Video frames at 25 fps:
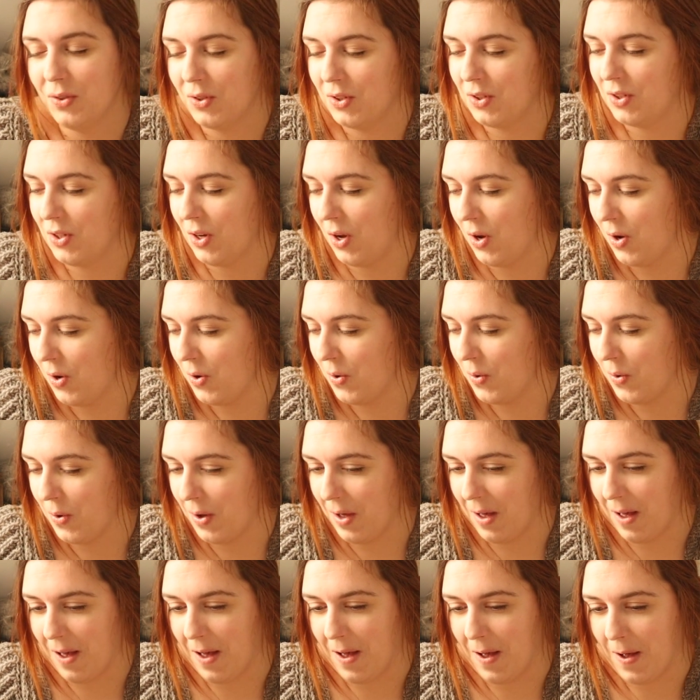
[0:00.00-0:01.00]
So
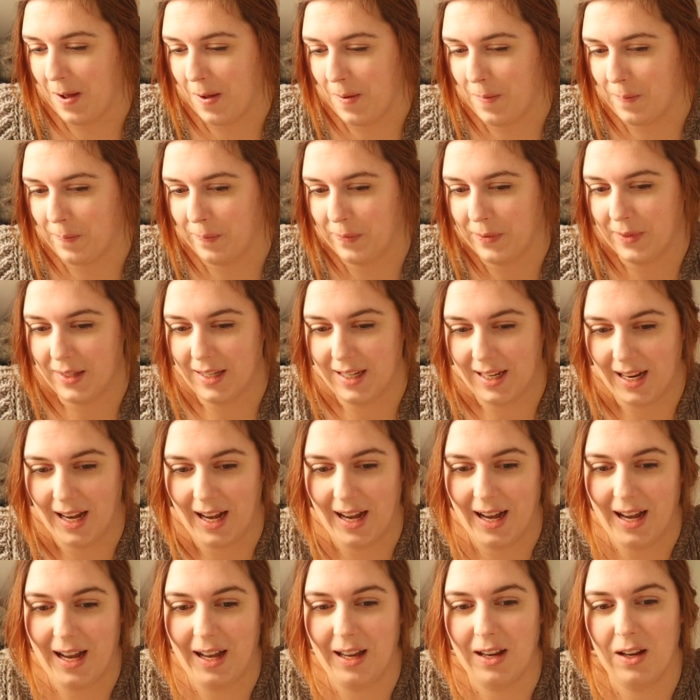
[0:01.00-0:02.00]

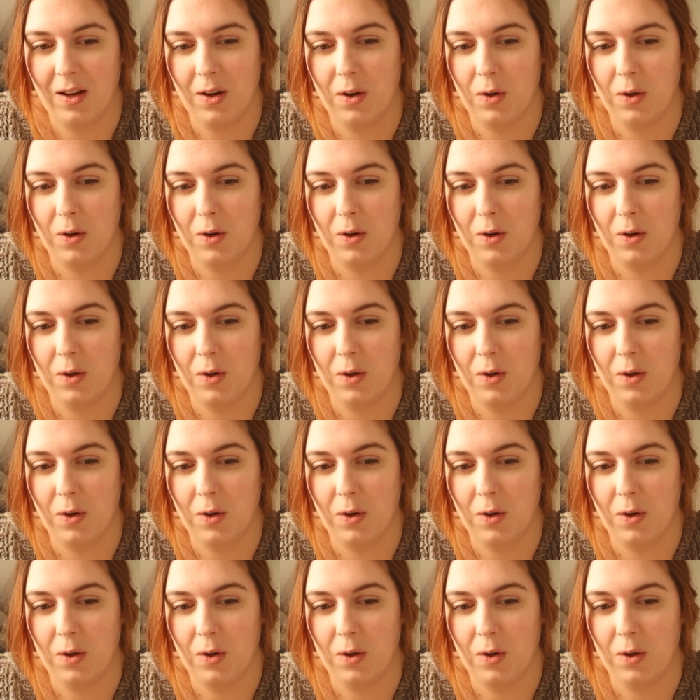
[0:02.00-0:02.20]
yeah, I